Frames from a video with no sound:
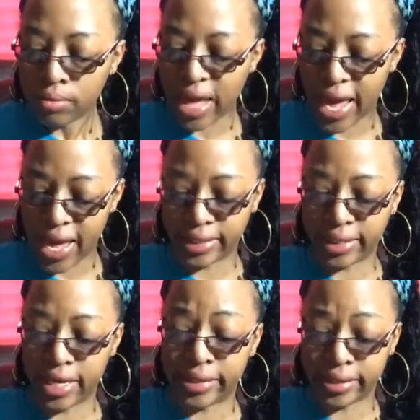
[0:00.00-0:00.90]

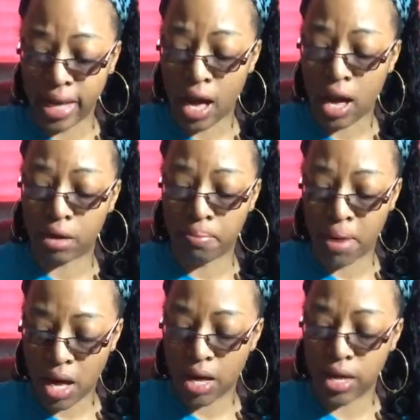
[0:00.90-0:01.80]
access, stock,
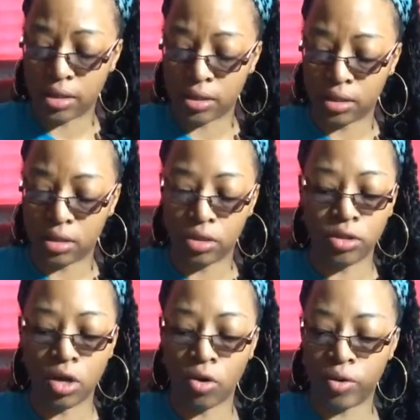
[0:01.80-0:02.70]
bonds. You
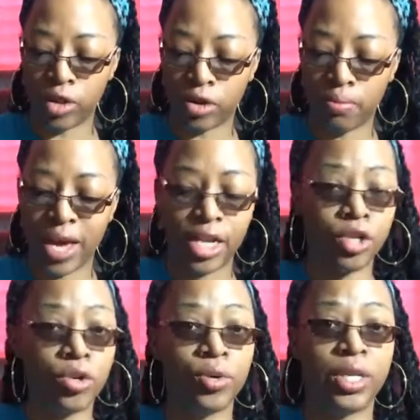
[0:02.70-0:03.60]
know, we learn about
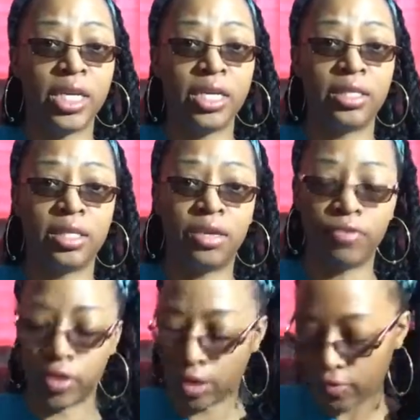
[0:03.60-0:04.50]
annuities and
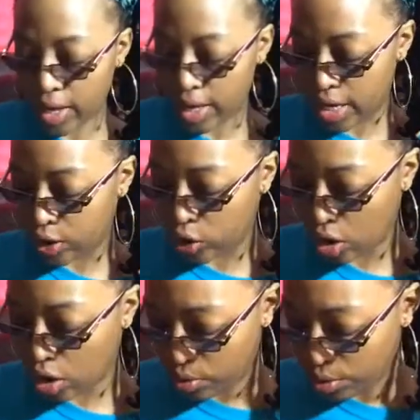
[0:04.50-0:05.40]
different stuff like that.
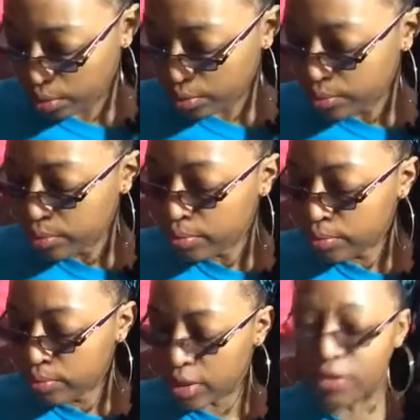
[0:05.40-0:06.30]
So
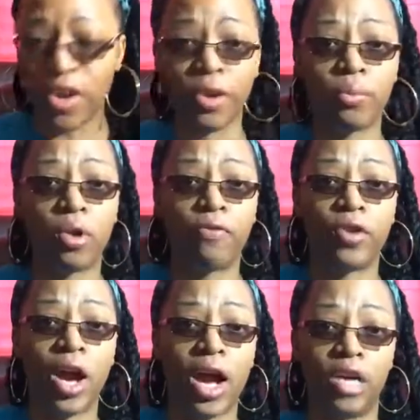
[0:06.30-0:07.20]
it's very important for
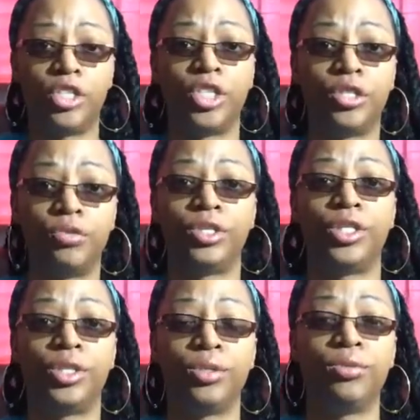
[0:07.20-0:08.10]
our children
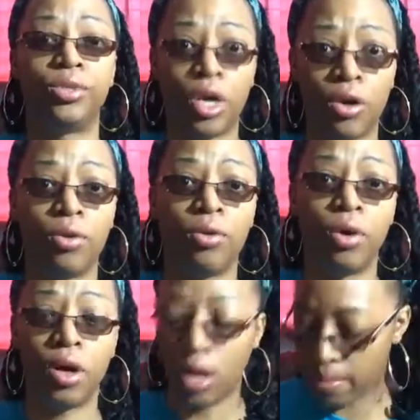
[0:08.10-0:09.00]
to know
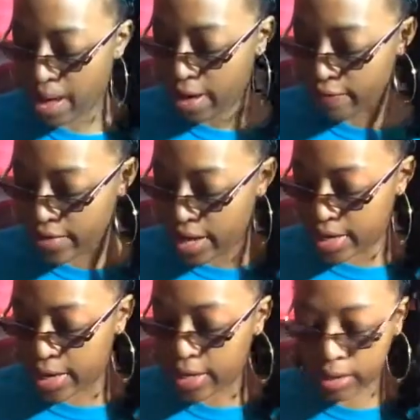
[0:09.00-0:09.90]
about
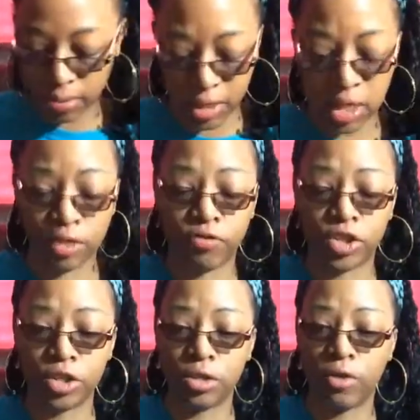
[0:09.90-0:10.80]
finance, because if
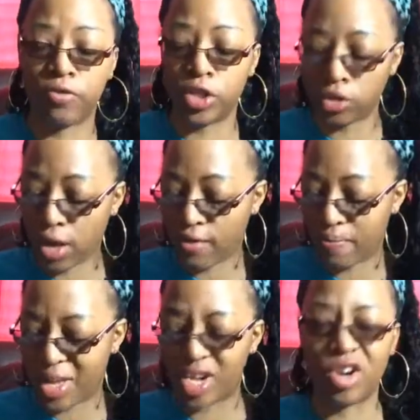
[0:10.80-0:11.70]
children have a
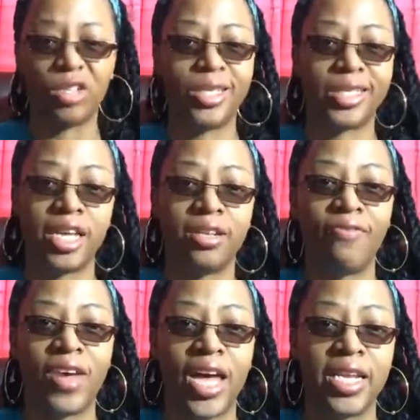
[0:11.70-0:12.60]
better understanding of
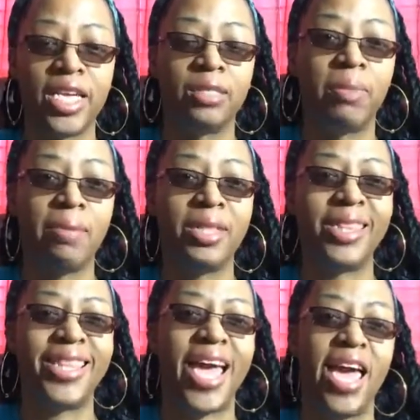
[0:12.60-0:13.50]
finance, maybe
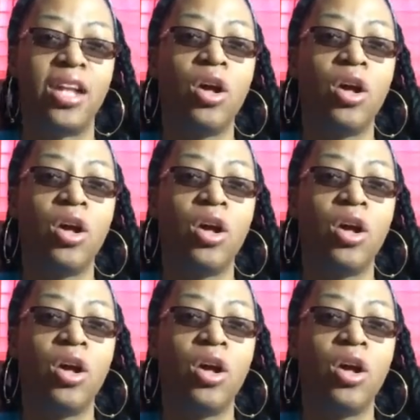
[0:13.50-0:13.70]
that